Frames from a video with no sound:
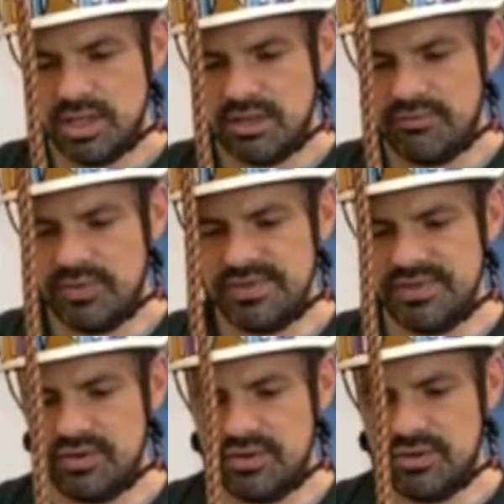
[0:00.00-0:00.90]
if we
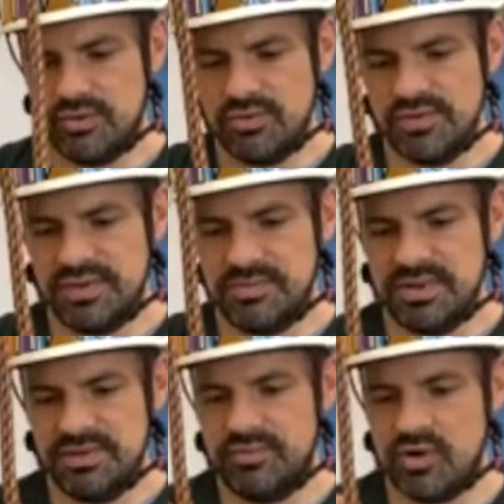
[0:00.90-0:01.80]
scoot some of
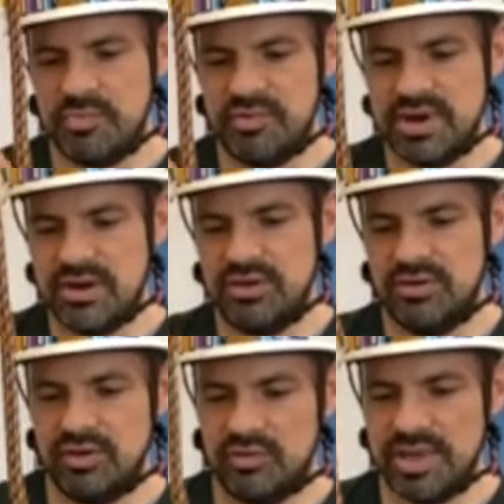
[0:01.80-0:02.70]
this rope around a
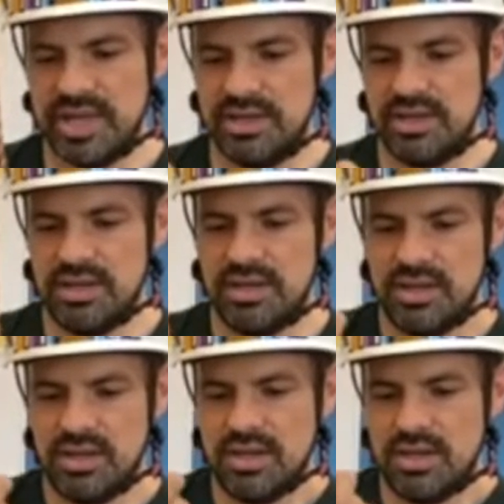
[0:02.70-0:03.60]
little bit,
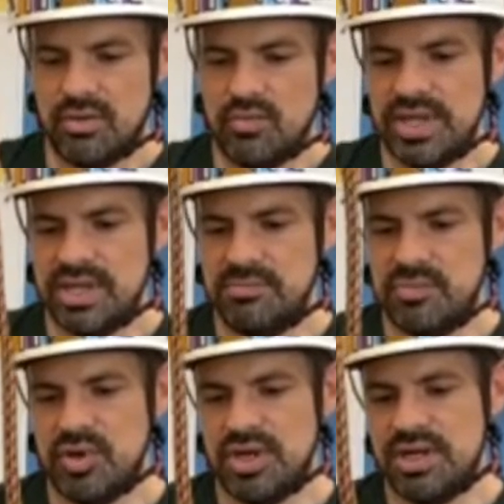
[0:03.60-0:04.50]
we can
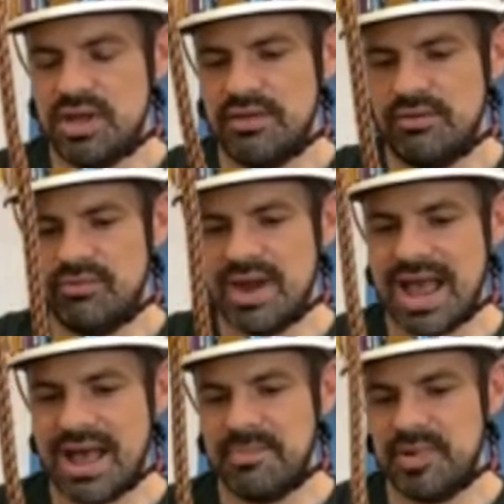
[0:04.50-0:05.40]
put another
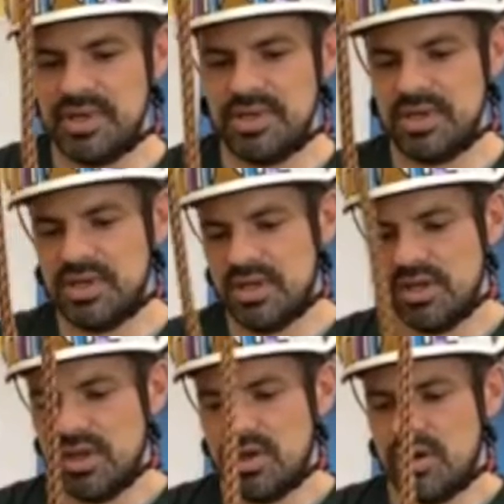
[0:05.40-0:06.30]
wrap
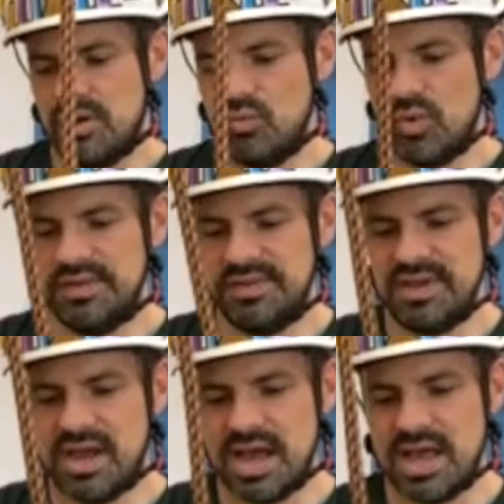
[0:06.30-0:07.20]
on one
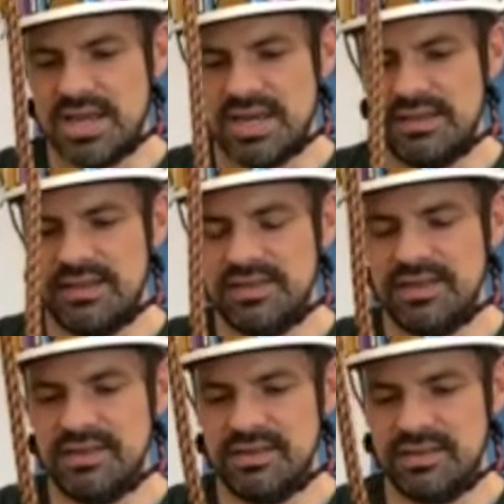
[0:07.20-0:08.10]
side, and this
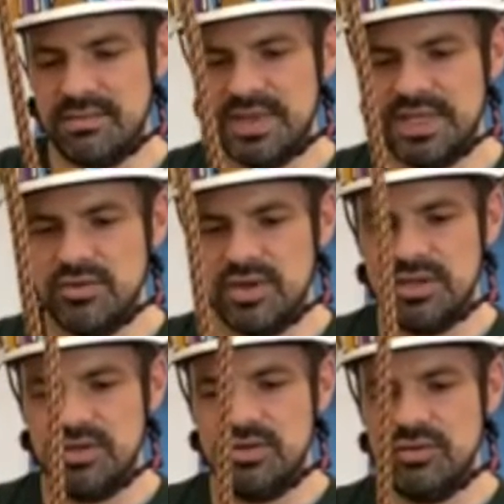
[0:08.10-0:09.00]
isn't something you
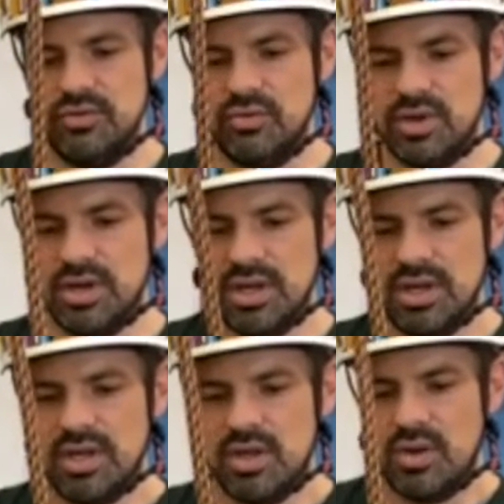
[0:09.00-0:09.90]
can do
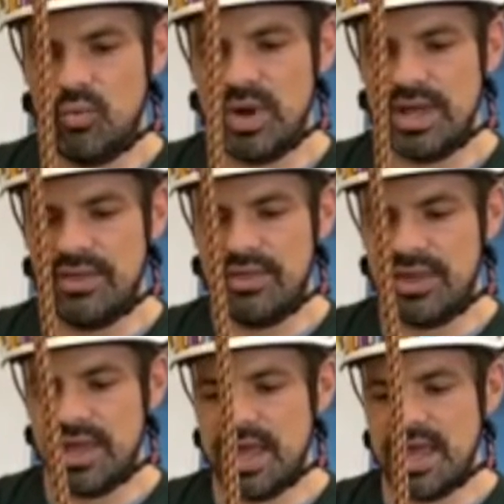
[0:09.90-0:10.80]
with
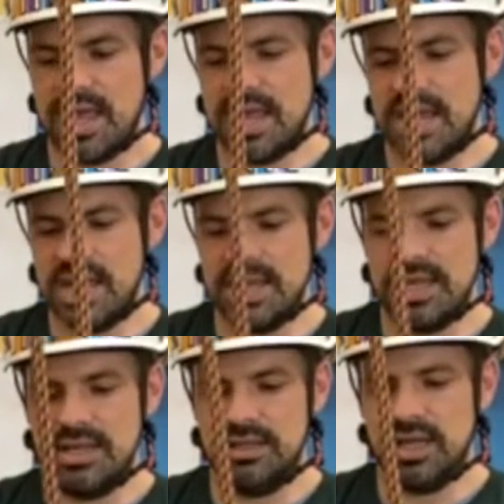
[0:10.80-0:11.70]
a,
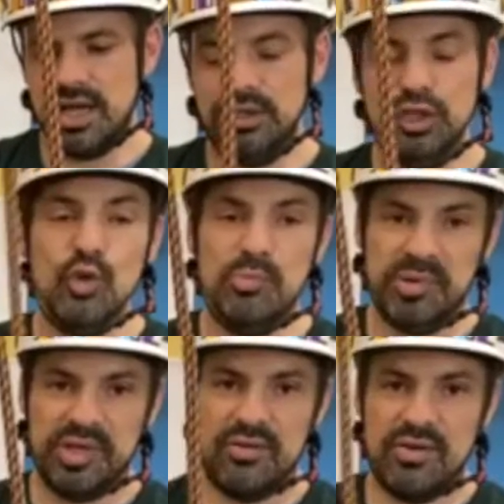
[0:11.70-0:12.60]
a loop.
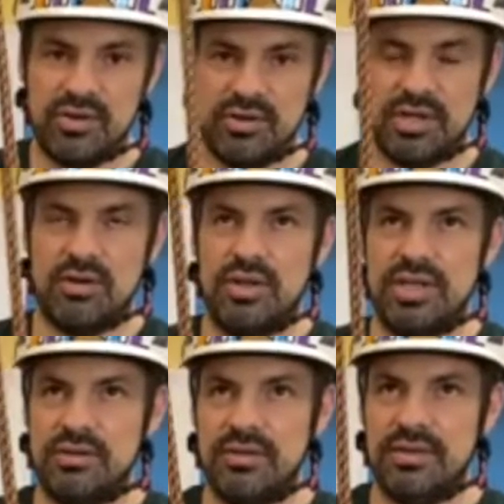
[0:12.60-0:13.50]
You, you, can only
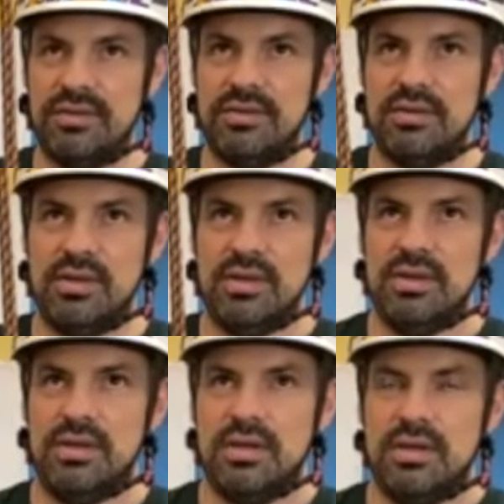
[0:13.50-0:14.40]
do this
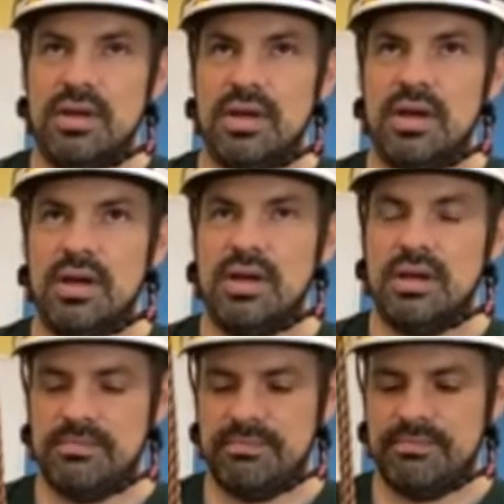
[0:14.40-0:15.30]
um,